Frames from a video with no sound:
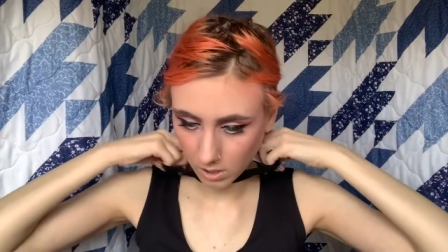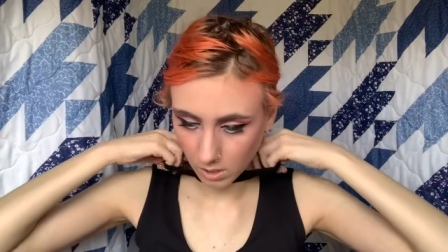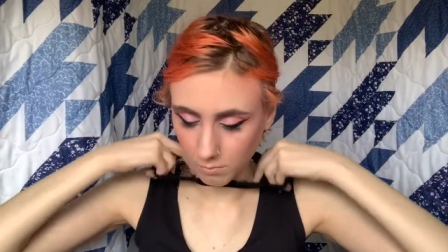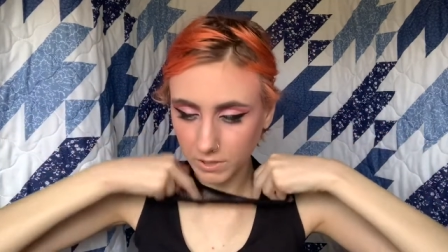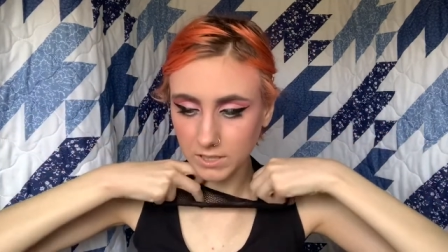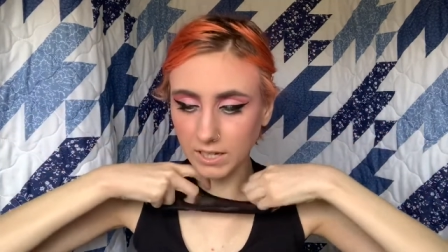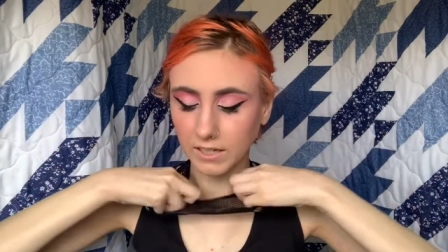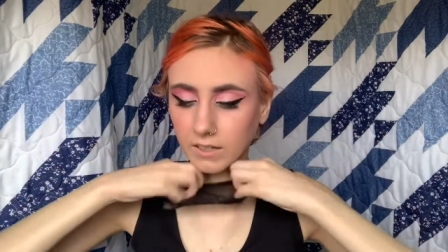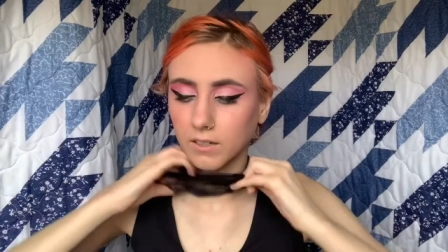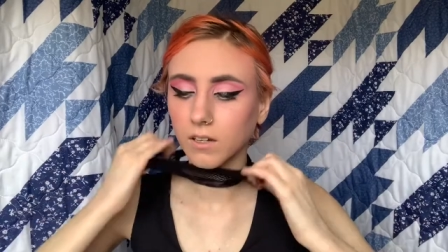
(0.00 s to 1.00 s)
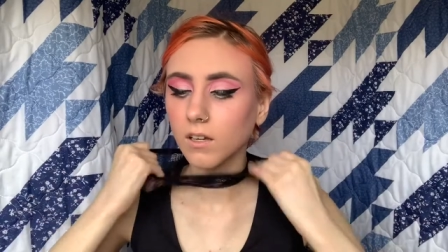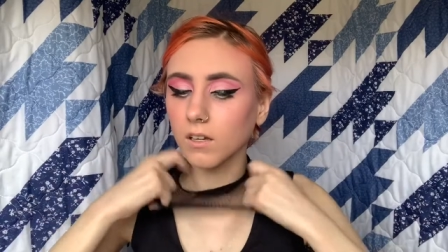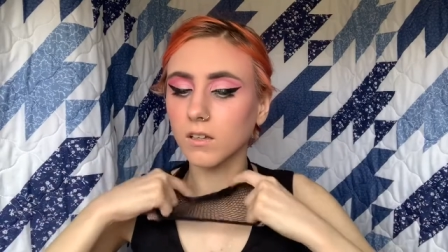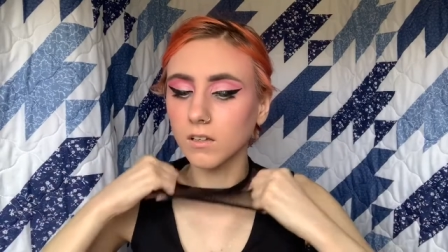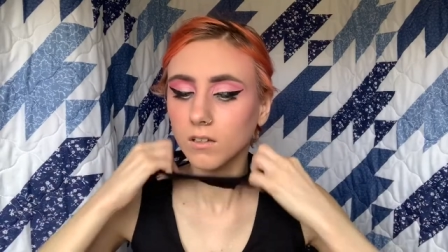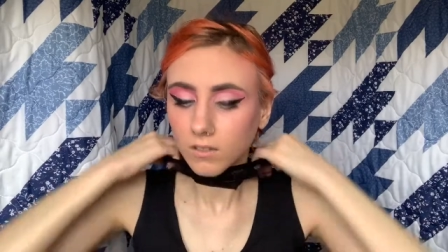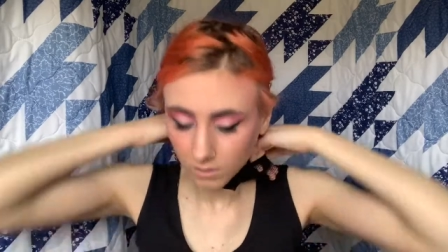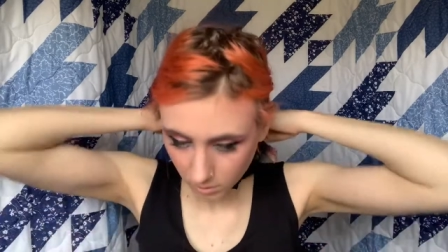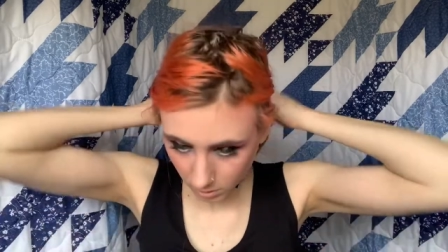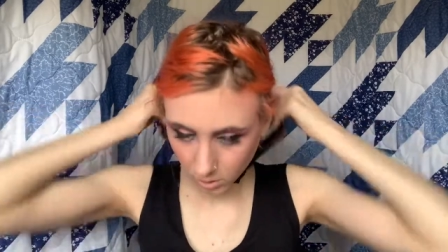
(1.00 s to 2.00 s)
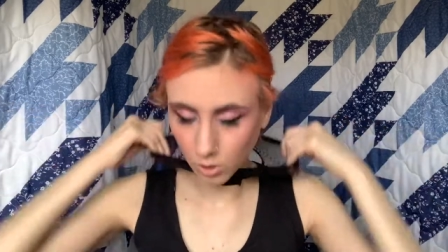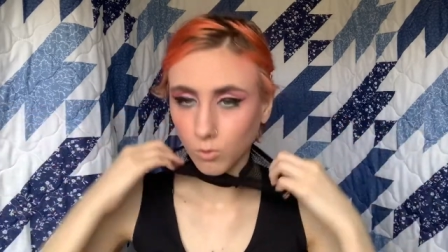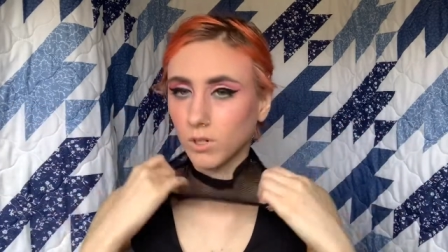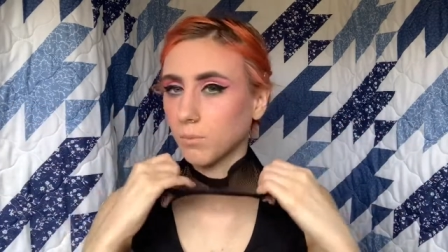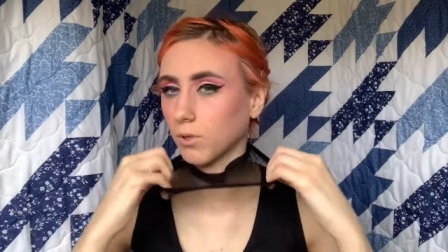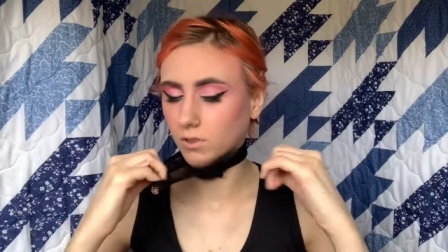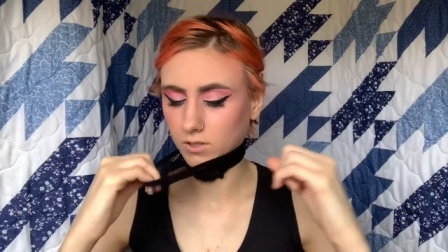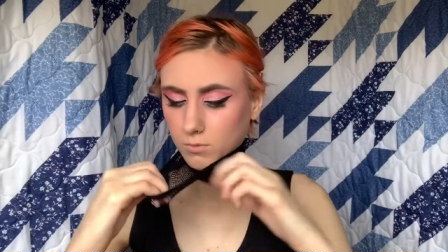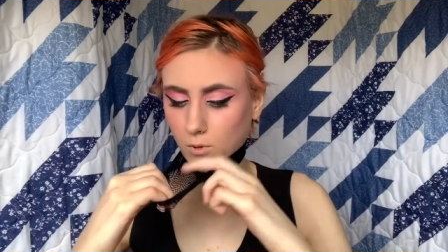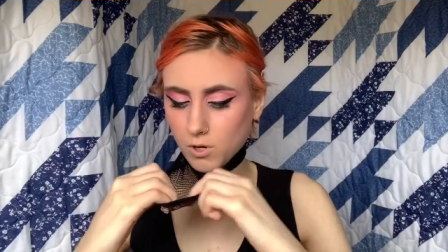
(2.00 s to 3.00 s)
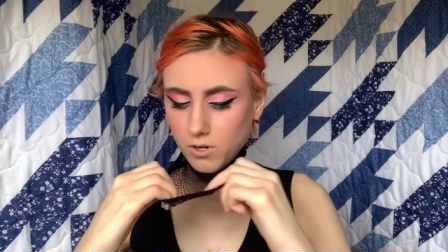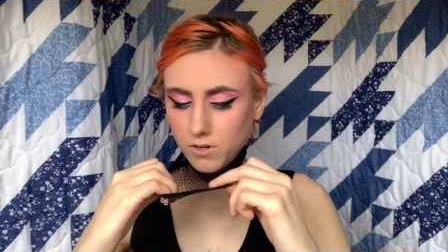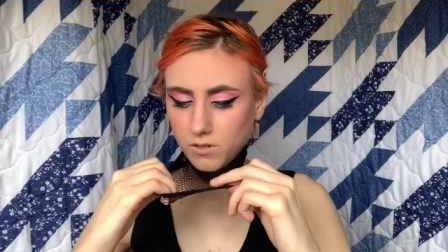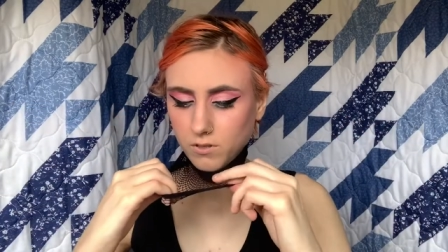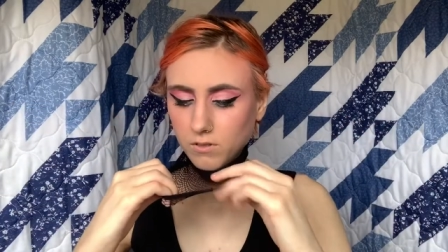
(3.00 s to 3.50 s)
obtain. You want to put this part